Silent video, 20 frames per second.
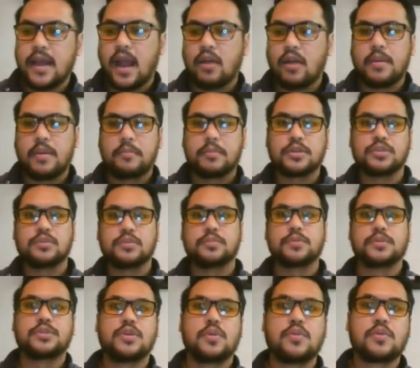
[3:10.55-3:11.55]
I remember
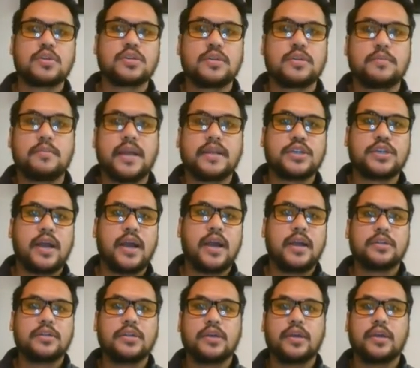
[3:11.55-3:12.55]
Super Soakers in my
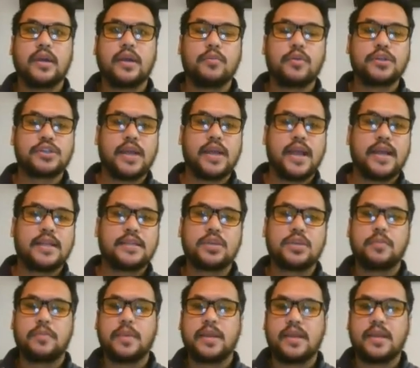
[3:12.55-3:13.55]
childhood. I wish I had
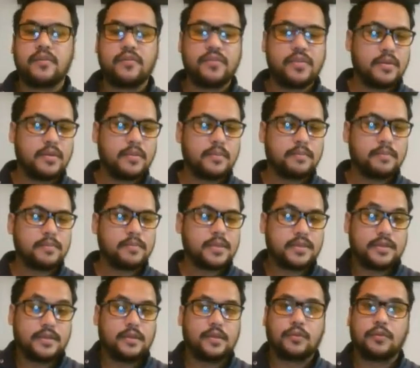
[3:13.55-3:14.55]
so many of them
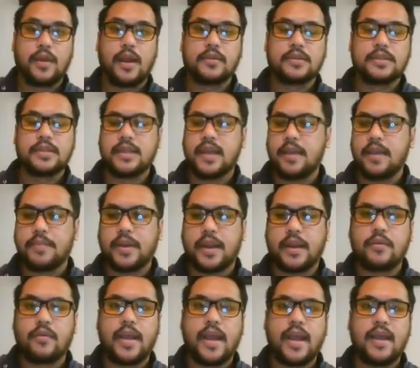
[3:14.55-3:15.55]
still around today, but
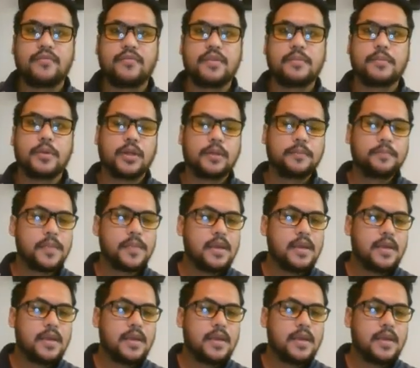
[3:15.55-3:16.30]
I don't have them all.